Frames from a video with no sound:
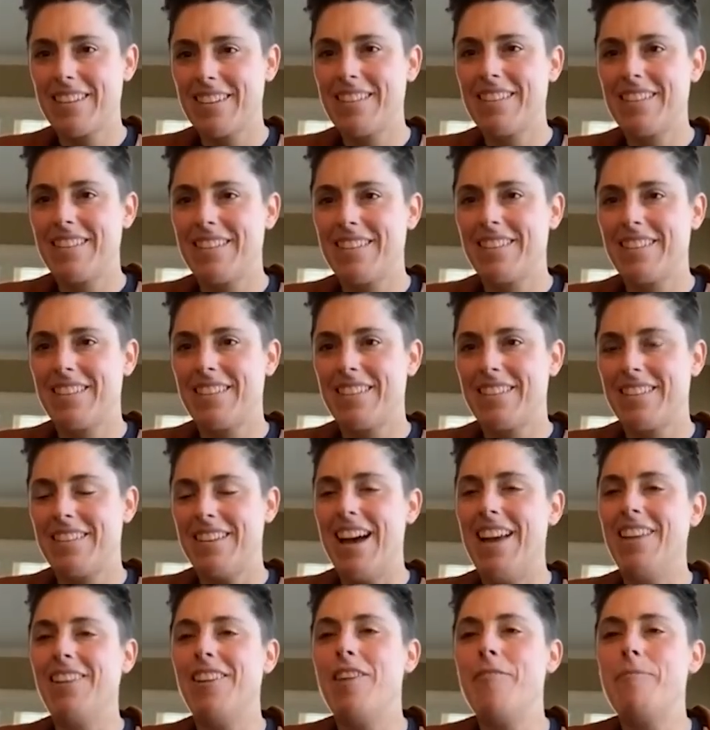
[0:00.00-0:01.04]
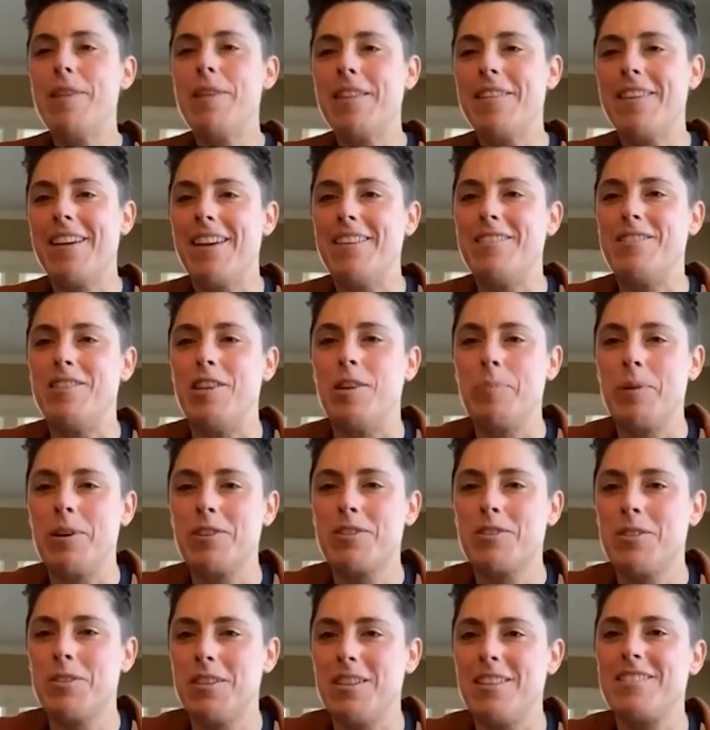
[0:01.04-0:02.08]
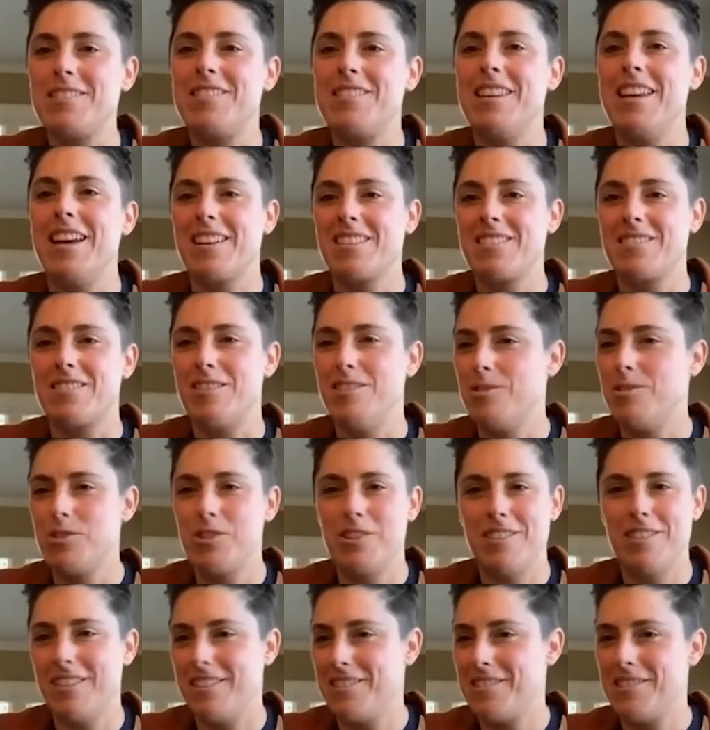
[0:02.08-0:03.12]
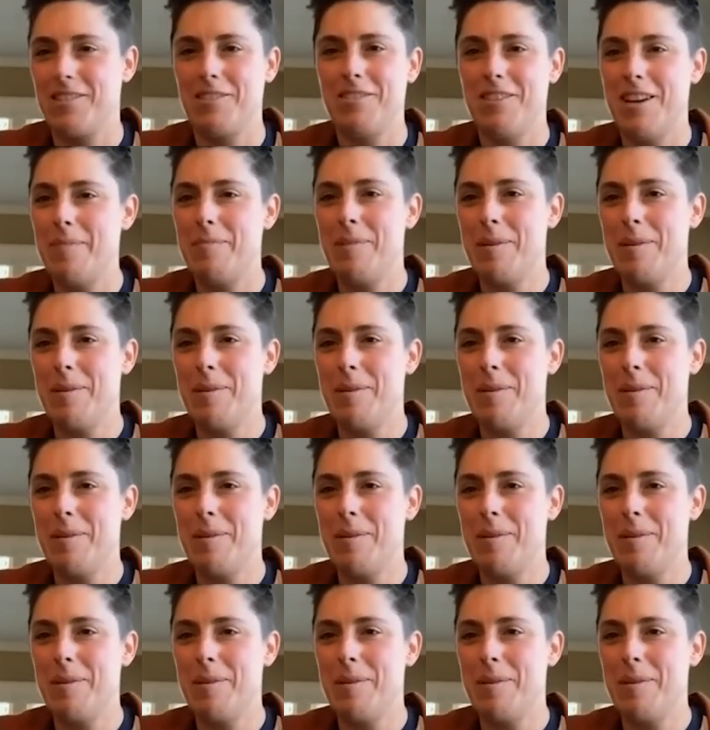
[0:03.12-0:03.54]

I love being the idea person. It's the execution that's the crap.